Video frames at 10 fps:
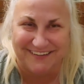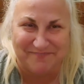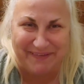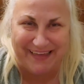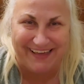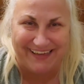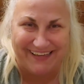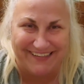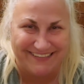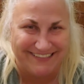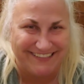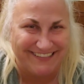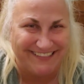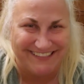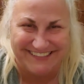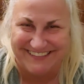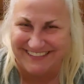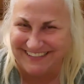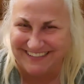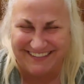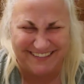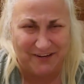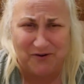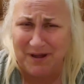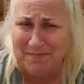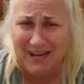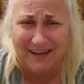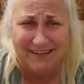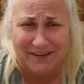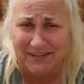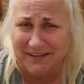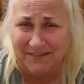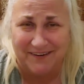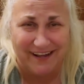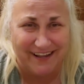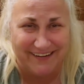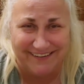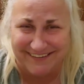packages. No, I'm not. I'll get a ride.